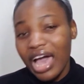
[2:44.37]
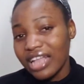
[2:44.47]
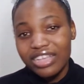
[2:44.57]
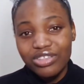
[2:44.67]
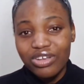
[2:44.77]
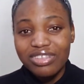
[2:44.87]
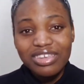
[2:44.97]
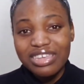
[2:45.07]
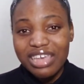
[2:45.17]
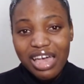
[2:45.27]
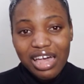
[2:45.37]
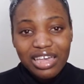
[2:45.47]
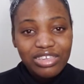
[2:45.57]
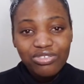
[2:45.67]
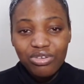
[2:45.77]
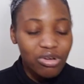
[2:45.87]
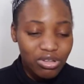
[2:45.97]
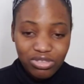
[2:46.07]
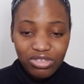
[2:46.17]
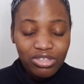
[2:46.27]
and he doesn't care he still
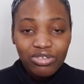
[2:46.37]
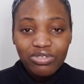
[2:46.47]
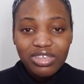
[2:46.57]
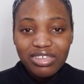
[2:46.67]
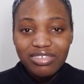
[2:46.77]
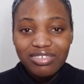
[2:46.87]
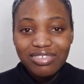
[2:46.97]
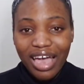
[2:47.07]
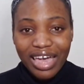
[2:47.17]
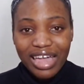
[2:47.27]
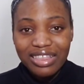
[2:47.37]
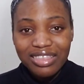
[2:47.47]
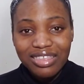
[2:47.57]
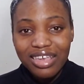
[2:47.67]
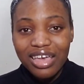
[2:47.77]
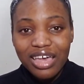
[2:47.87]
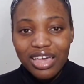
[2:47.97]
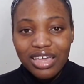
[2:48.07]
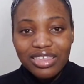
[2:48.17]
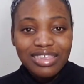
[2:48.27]
continued his science
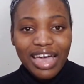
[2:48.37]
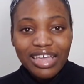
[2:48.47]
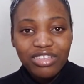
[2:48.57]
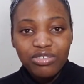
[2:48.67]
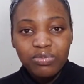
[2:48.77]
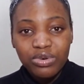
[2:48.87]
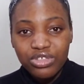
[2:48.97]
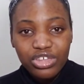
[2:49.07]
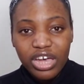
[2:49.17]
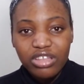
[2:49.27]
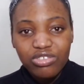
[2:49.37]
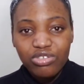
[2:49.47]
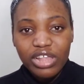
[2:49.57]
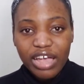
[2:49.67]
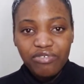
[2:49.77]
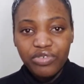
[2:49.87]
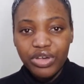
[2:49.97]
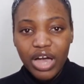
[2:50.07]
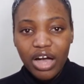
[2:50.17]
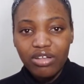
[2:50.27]
science project to like
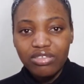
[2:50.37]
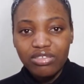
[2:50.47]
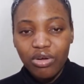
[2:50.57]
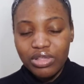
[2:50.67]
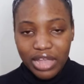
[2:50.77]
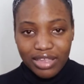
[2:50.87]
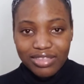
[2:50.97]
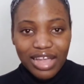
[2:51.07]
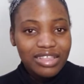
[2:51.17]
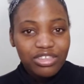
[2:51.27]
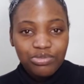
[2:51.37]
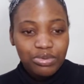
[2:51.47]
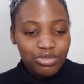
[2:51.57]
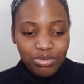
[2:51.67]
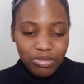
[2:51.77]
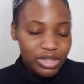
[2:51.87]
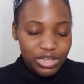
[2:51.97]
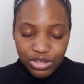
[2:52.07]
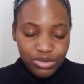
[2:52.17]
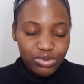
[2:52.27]
figure out understand this proto
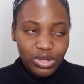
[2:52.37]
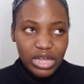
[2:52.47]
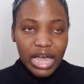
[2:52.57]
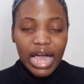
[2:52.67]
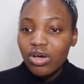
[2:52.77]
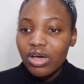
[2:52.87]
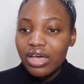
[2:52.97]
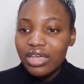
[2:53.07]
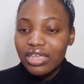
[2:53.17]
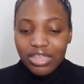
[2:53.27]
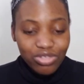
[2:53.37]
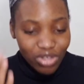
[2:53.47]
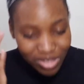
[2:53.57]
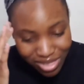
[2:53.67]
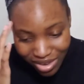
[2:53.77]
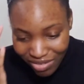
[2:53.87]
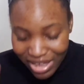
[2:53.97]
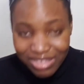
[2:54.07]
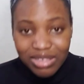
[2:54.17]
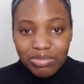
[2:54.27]
molecule he's just
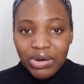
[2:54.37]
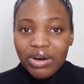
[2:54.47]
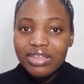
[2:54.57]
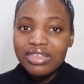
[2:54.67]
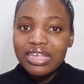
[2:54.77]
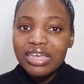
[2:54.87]
crazy because